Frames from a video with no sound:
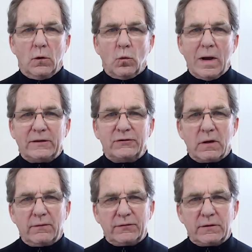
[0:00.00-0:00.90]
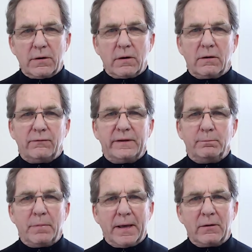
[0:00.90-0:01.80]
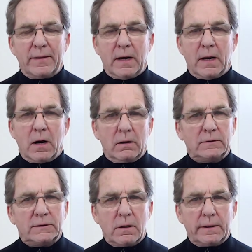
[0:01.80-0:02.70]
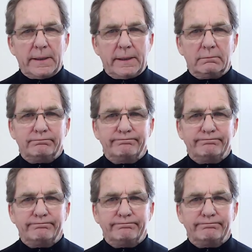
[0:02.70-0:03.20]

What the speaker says: Why is SoftStartRV better than a HardStart kit?